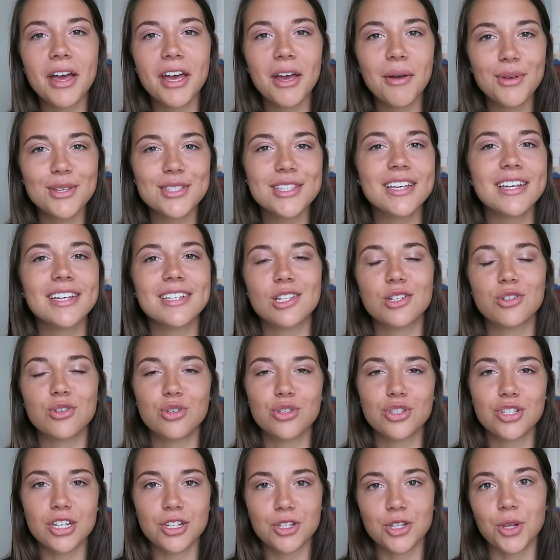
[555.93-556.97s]
I always think it's
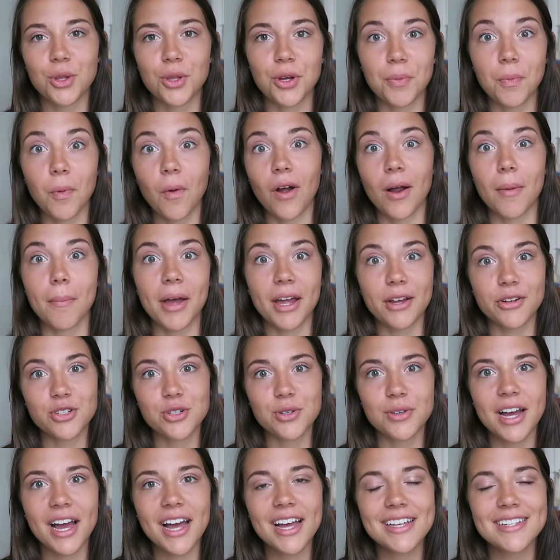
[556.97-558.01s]
interesting to learn more about
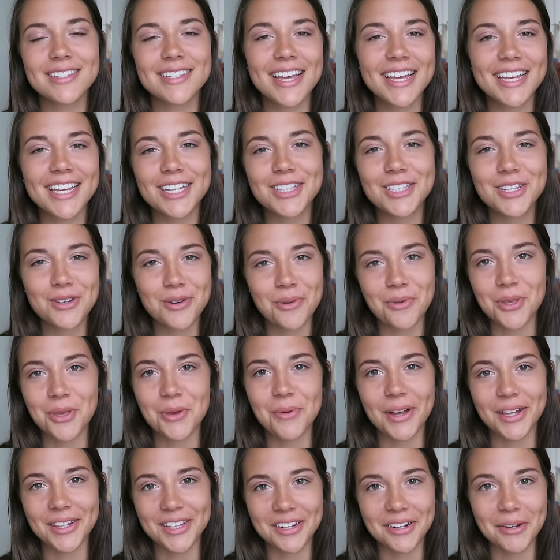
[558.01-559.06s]
you guys and get to know
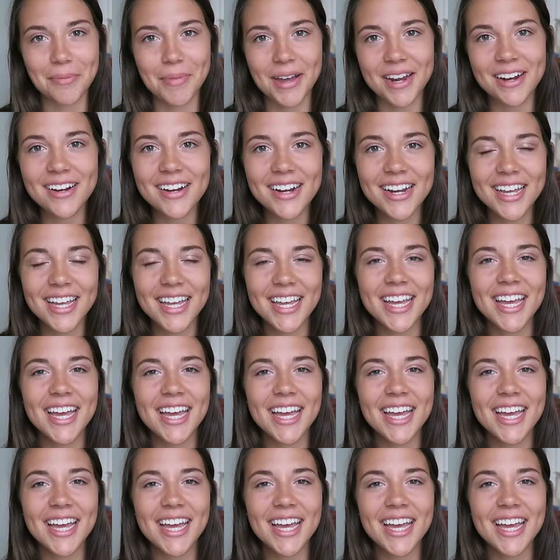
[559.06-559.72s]
you a little better.